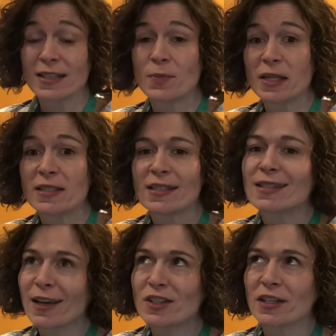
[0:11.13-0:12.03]
It's been
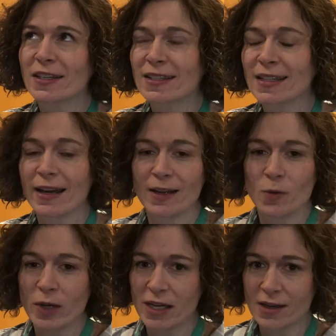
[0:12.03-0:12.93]
such an
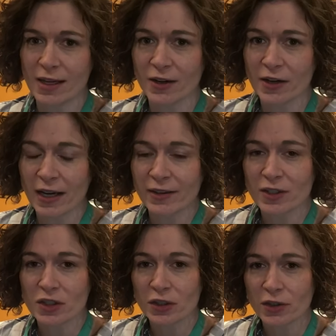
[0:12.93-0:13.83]
exciting week here at
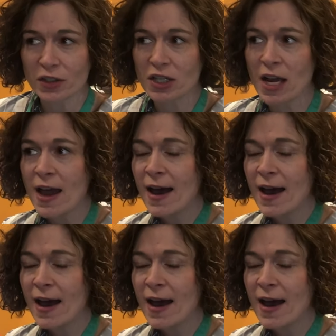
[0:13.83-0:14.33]
the church.